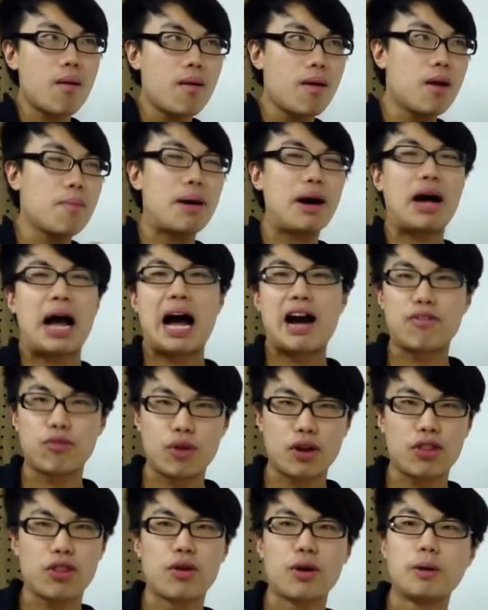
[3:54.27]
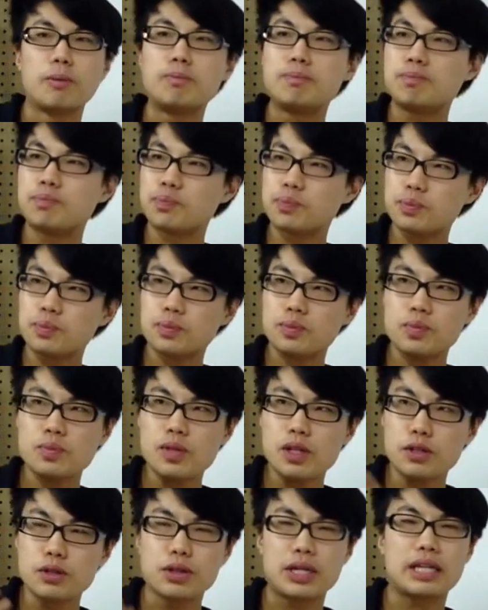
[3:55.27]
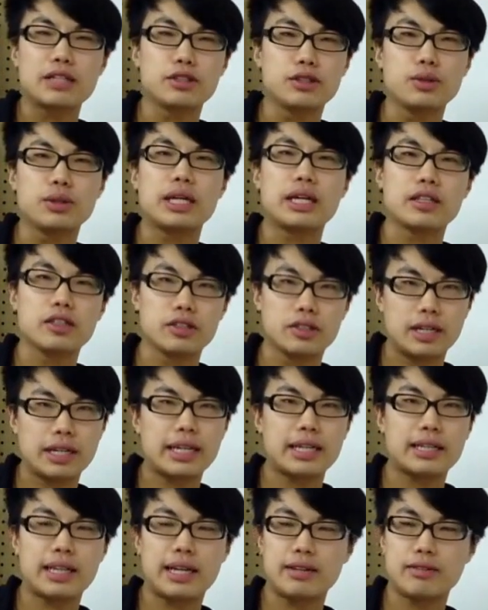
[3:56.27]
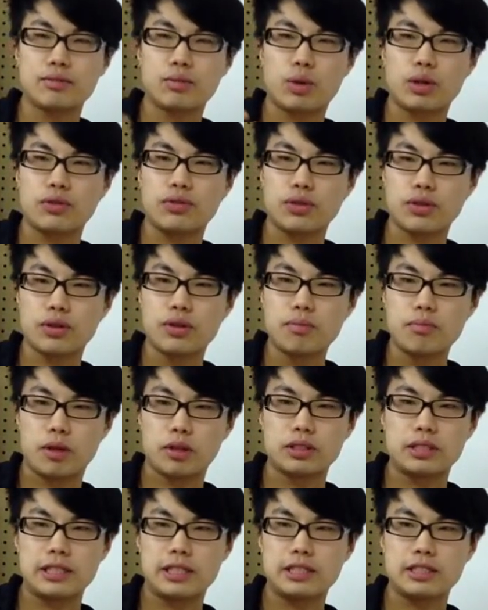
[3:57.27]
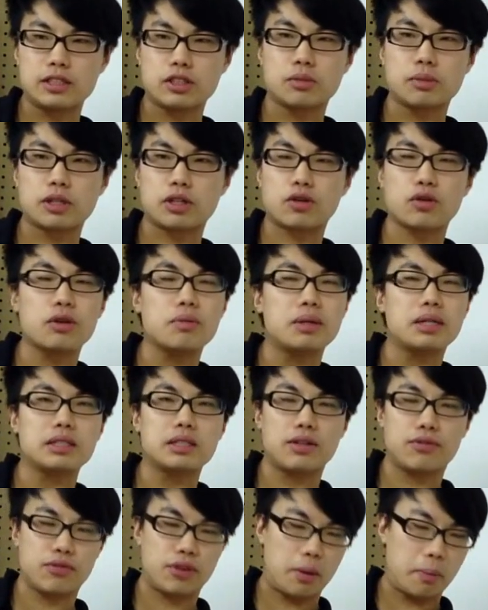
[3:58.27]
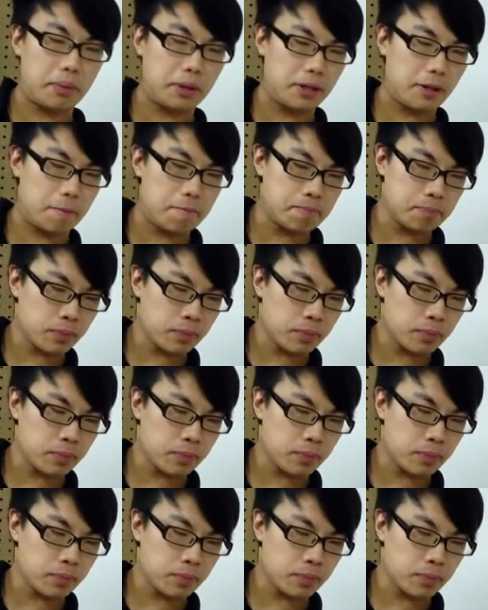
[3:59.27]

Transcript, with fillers: about halfway through. You get do get a little again that wonderful maltiness, a little bit of creaminess up front, but then